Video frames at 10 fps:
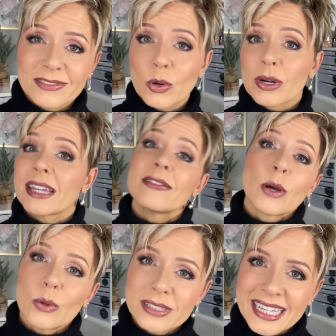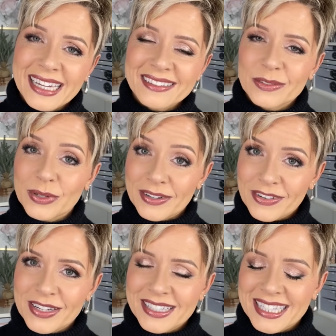or give the whole set, whatever
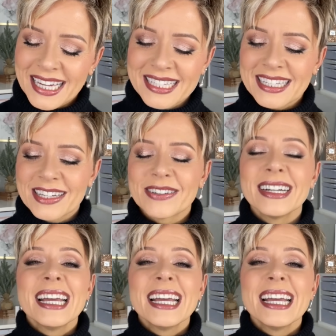you decide to do.